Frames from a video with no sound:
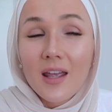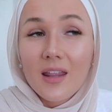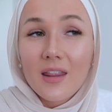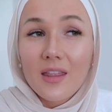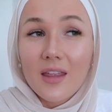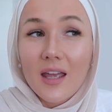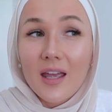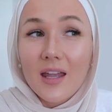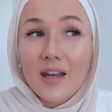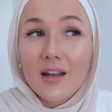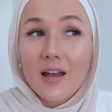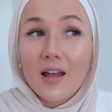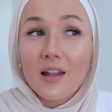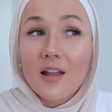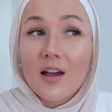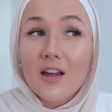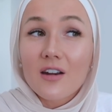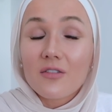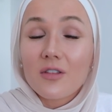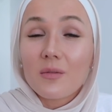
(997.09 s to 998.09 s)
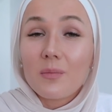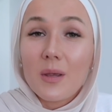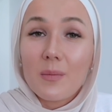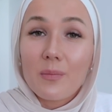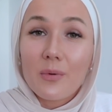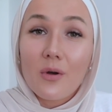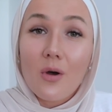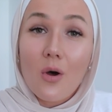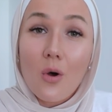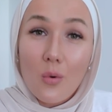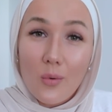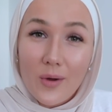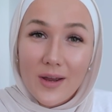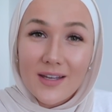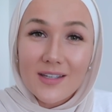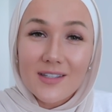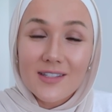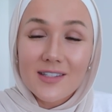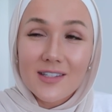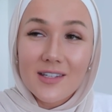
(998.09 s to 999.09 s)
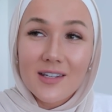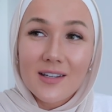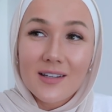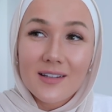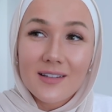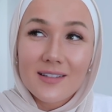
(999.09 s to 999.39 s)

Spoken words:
then a lot of the people always